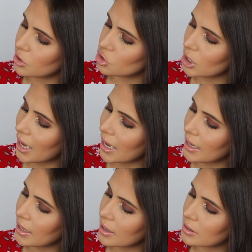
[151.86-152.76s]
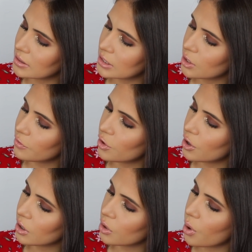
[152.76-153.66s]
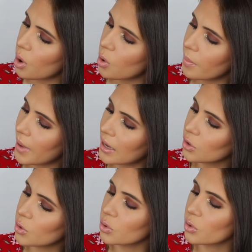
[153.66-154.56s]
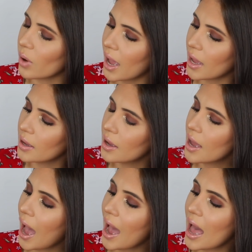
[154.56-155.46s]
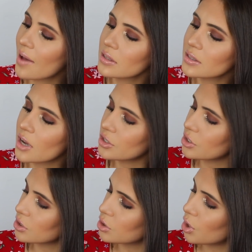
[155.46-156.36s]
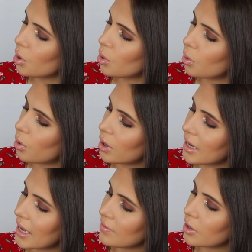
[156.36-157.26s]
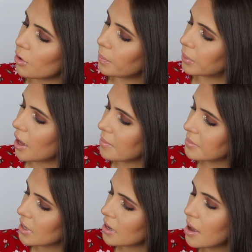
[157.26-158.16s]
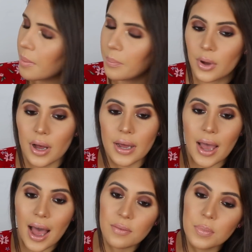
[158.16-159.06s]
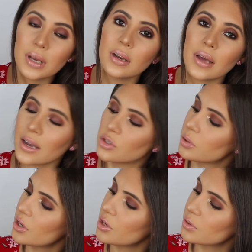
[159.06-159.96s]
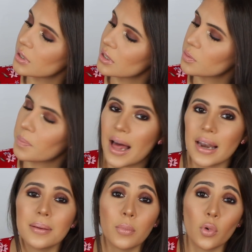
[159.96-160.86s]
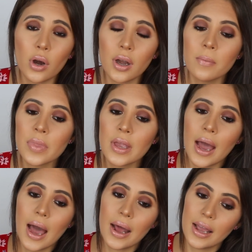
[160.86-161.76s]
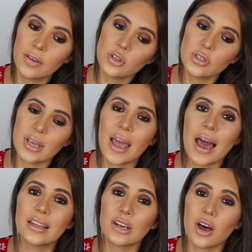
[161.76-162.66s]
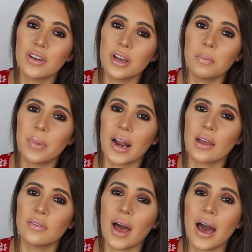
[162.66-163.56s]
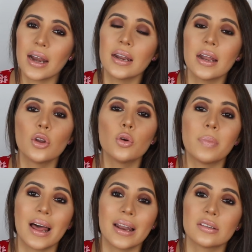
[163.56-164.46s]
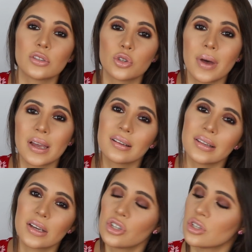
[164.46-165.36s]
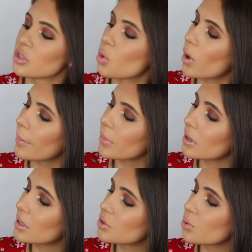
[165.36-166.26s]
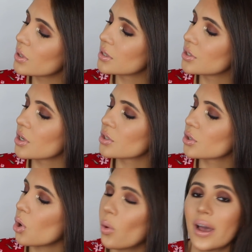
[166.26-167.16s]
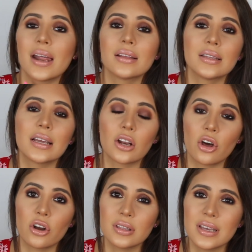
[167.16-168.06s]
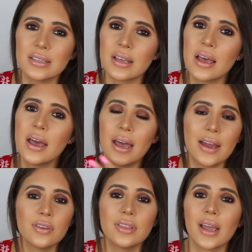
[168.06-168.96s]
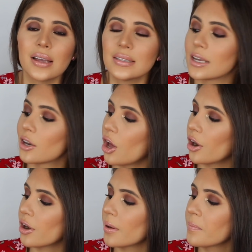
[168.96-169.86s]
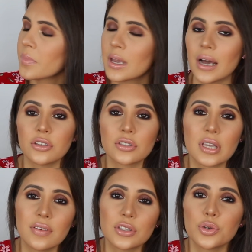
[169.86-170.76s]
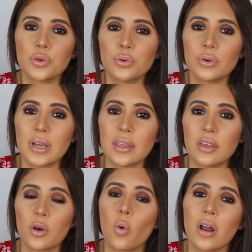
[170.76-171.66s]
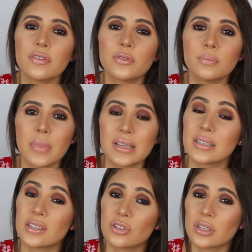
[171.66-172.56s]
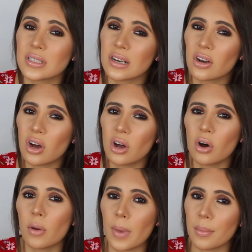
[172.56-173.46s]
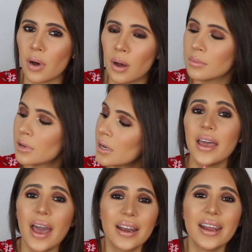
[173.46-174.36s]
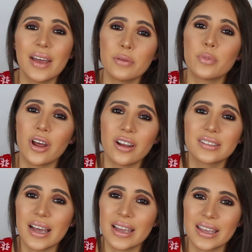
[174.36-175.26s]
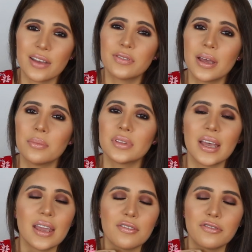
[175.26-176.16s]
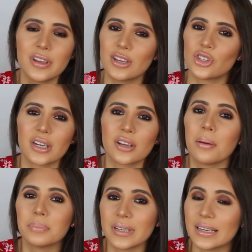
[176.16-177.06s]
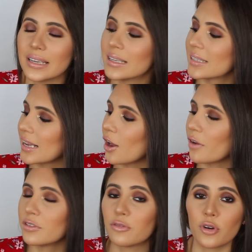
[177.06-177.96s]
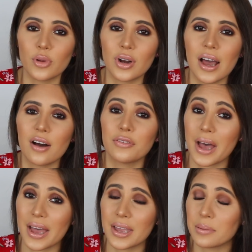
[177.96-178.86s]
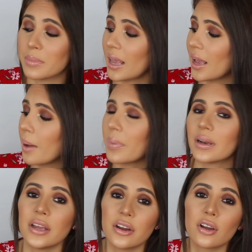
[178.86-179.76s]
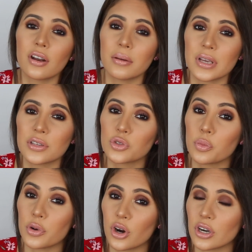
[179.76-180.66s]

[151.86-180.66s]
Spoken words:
Jade, Silver, Chrome, and Cool Gray. I haven't touched Snow or Navy or Plum, but I've been actually using this palette more, and I have to say I love it, but I've added new palettes to my collection. So what I'm gonna do is just go ahead and declutter this. Everything I declutter, I just give it to either one of my sisters-in-law or my mom. And every product I give them, they finish it completely. They love the formula of high-end makeup, and here in Colombia it's super